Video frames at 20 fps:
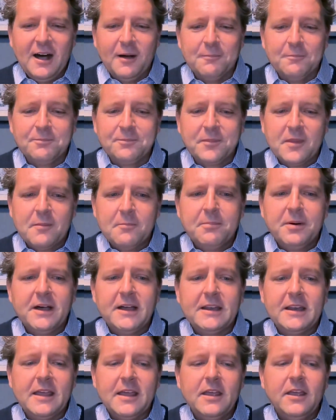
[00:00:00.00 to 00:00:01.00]

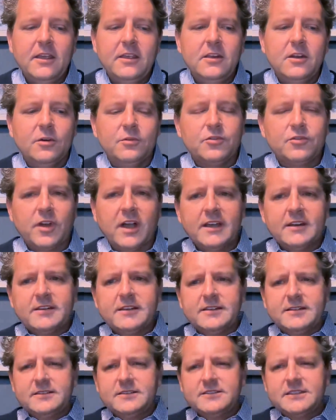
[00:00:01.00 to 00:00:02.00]
But, you know, trying
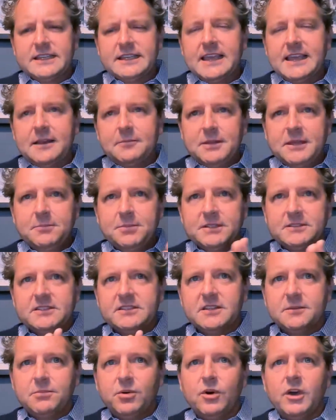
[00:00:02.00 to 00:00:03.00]
to get people
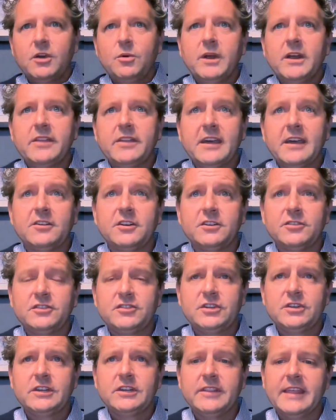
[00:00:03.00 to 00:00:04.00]
to the point where they
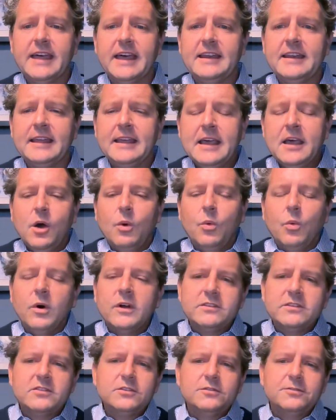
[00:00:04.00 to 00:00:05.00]
understood that
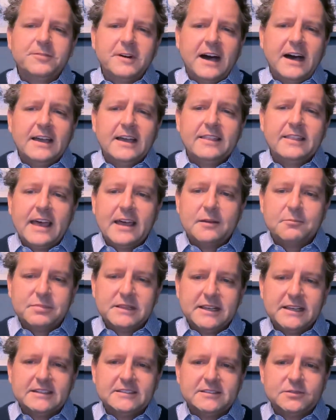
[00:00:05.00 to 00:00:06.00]
once you find
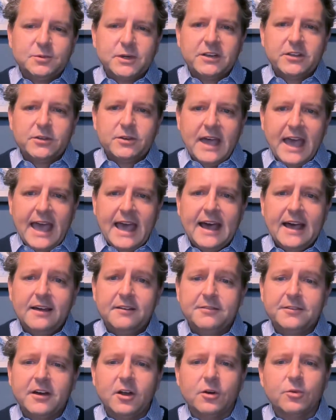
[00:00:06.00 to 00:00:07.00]
that place where you
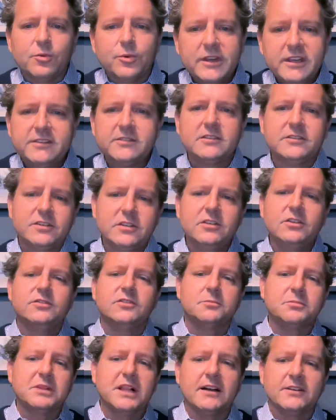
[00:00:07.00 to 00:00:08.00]
have a reason to
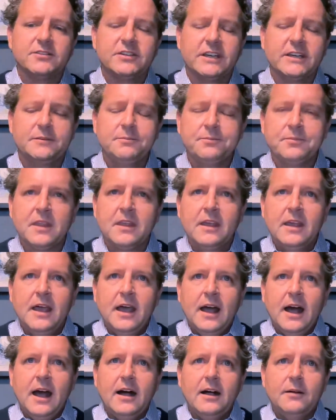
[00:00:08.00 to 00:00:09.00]
use a blockchain,
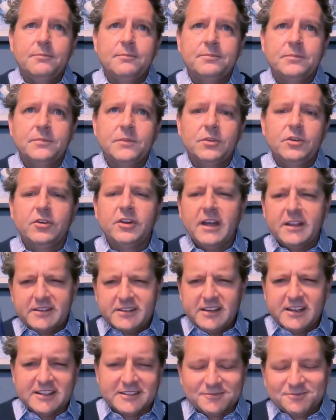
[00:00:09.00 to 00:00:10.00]
you're
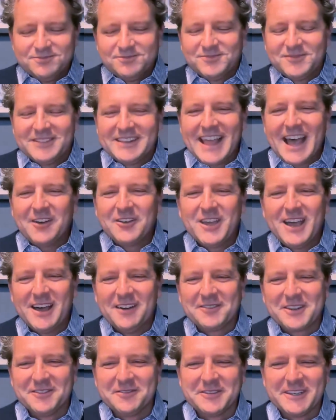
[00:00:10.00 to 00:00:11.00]
not done. Now you
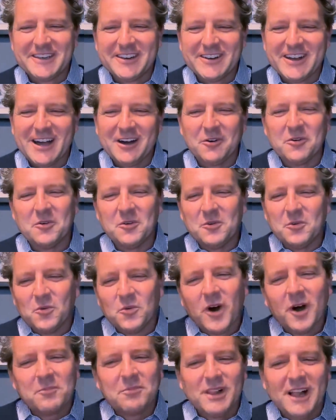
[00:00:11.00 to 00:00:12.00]
have to figure out
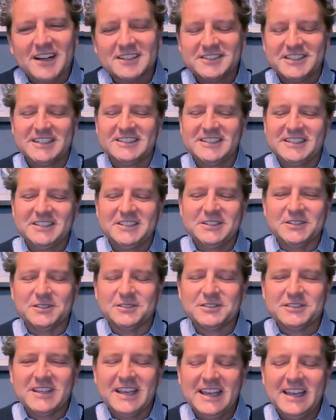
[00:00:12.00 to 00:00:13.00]
what blockchain to
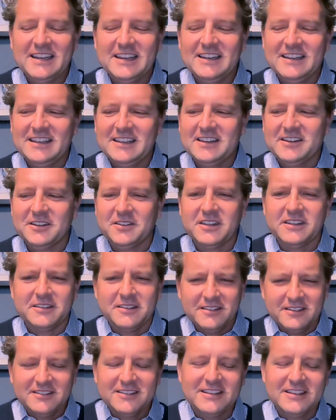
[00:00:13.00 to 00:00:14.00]
use. And, you know,
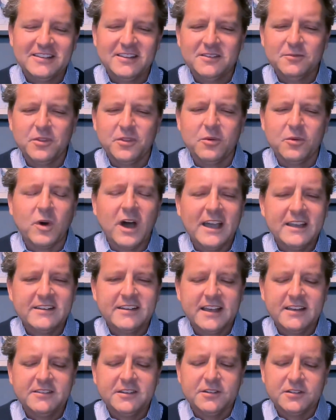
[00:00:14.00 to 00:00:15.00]
the why
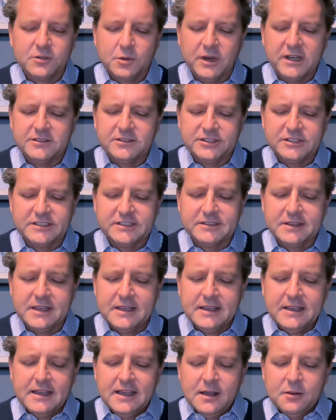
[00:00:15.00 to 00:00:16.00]
Tezos question
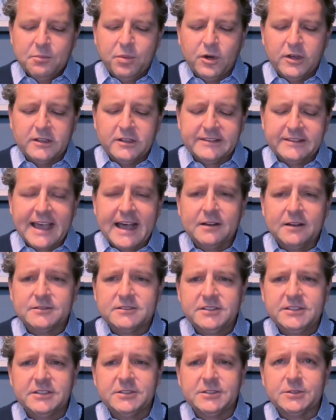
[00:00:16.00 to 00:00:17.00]
boiled
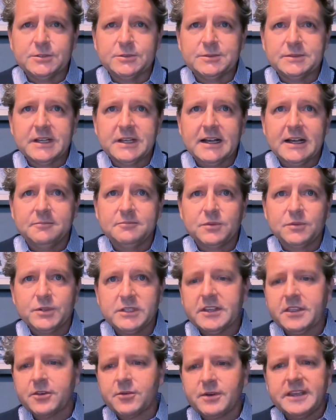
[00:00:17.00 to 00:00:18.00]
down to
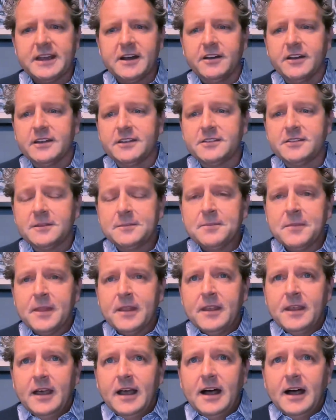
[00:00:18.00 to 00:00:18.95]
really three areas.